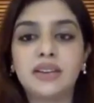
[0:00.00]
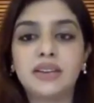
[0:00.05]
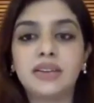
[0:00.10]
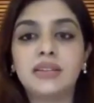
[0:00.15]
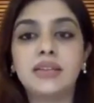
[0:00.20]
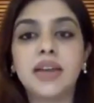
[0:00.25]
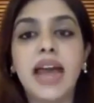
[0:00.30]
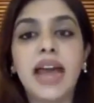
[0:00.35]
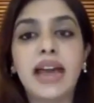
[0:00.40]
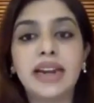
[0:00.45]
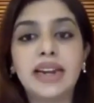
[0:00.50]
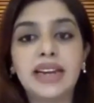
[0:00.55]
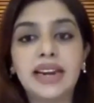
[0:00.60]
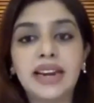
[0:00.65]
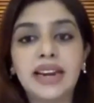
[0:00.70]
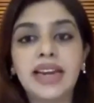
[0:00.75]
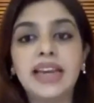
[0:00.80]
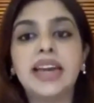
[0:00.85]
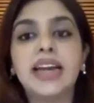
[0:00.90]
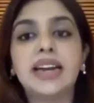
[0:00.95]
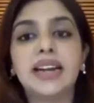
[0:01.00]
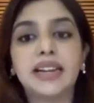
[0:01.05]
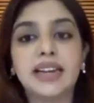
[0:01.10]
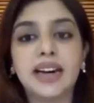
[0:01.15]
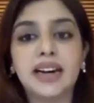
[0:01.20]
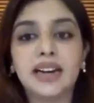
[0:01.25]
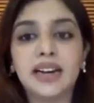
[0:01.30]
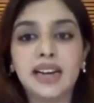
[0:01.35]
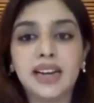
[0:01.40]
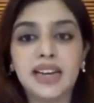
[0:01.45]
hair graying at a
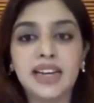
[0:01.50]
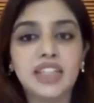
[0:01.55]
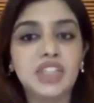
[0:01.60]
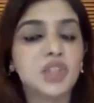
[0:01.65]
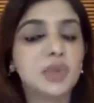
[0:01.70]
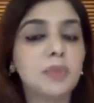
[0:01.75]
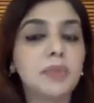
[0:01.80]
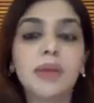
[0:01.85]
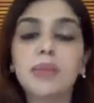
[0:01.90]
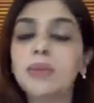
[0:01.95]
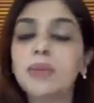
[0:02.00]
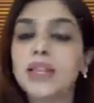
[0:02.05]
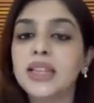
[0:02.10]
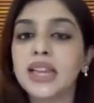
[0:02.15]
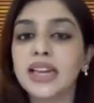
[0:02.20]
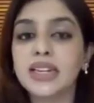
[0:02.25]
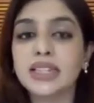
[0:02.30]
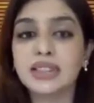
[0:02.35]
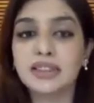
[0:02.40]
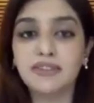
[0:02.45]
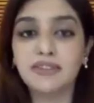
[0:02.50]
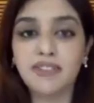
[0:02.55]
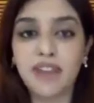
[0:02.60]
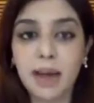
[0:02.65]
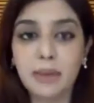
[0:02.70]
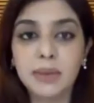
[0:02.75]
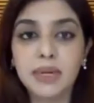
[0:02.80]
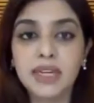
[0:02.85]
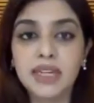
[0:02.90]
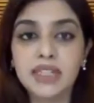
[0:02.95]
younger age, maybe there is a
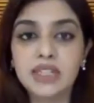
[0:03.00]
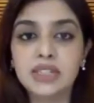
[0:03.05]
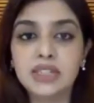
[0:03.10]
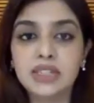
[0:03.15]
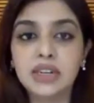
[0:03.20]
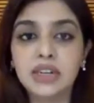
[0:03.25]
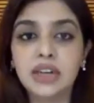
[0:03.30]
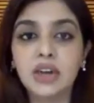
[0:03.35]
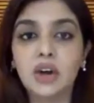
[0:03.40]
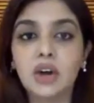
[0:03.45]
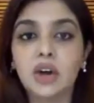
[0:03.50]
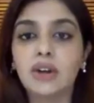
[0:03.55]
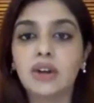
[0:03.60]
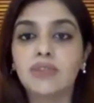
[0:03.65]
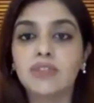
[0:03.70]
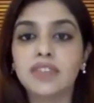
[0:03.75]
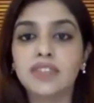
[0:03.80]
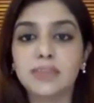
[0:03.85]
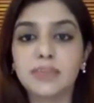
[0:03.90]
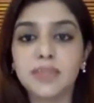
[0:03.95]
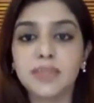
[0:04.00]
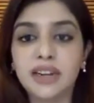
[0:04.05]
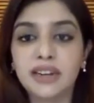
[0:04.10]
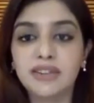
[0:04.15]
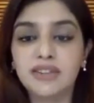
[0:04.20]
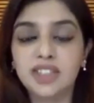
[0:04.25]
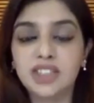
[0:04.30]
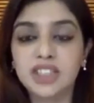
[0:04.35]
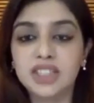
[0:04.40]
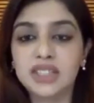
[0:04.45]
family history or a vitamin
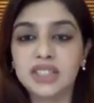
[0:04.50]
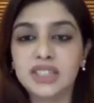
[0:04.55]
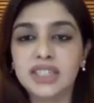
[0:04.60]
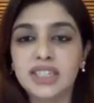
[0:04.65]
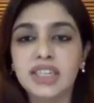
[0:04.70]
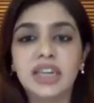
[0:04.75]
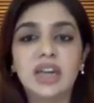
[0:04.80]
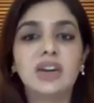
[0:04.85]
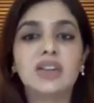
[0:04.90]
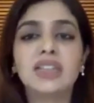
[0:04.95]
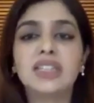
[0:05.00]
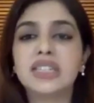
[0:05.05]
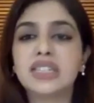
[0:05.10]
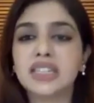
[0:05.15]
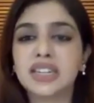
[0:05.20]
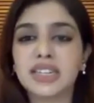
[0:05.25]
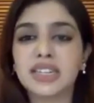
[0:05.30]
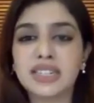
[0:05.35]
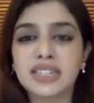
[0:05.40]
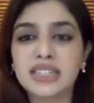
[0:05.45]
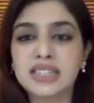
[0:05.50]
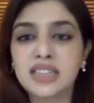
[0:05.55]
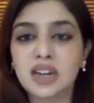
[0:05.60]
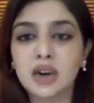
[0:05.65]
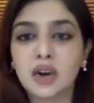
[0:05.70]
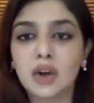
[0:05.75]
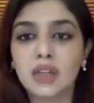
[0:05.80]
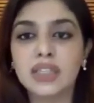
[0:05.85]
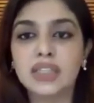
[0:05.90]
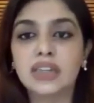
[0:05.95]
deficiency or stress is a
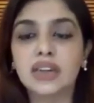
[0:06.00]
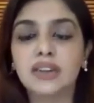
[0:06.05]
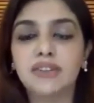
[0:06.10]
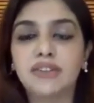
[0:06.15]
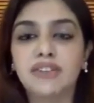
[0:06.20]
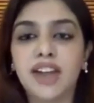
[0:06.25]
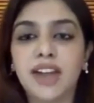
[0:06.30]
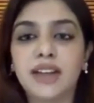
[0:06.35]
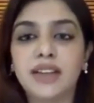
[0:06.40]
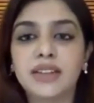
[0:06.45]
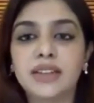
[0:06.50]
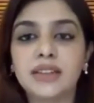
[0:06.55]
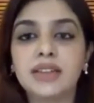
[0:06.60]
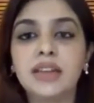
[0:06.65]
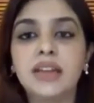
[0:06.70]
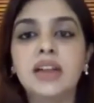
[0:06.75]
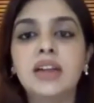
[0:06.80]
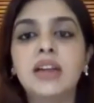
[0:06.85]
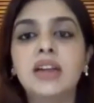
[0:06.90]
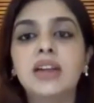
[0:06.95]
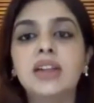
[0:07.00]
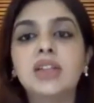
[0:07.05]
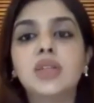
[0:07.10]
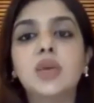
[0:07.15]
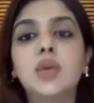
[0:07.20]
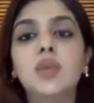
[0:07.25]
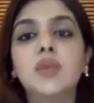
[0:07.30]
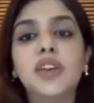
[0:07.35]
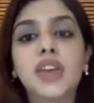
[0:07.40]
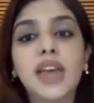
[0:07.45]
causative factor.
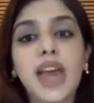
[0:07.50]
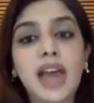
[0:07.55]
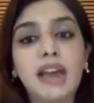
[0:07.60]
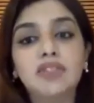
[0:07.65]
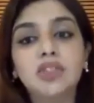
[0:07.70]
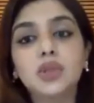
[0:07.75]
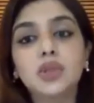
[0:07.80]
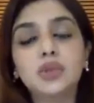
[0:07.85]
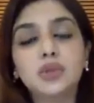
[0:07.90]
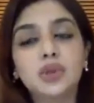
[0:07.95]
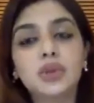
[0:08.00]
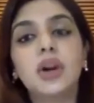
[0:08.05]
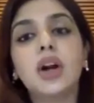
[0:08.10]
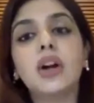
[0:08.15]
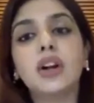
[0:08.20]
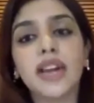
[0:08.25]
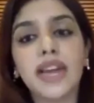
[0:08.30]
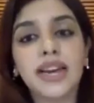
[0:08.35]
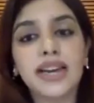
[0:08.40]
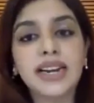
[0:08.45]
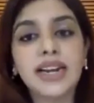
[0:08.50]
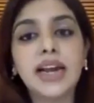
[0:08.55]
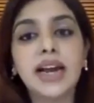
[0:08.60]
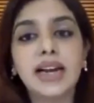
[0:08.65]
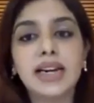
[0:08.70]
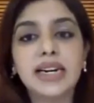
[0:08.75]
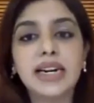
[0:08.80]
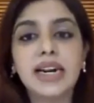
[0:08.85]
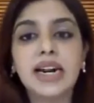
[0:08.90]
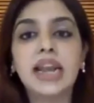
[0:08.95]
So we have to rule out any
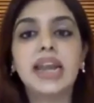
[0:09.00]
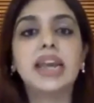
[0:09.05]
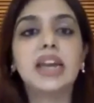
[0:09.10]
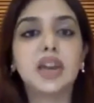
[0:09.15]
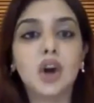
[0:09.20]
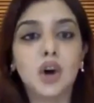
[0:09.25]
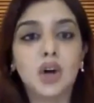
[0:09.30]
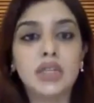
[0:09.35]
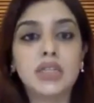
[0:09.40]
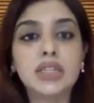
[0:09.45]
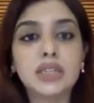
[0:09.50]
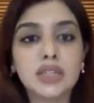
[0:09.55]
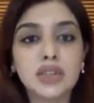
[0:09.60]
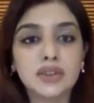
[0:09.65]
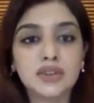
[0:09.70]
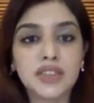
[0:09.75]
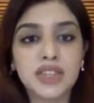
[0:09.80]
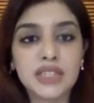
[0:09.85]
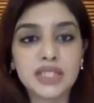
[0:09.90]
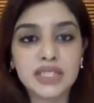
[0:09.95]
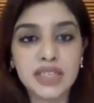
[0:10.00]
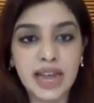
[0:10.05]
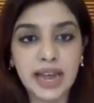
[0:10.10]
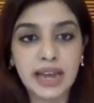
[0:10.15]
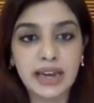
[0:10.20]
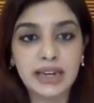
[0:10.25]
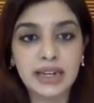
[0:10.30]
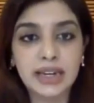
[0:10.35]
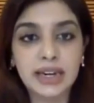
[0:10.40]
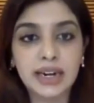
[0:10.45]
underlying causes of this
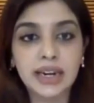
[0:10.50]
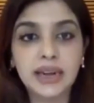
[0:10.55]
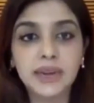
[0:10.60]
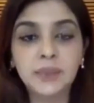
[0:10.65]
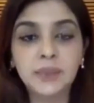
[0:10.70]
hair graying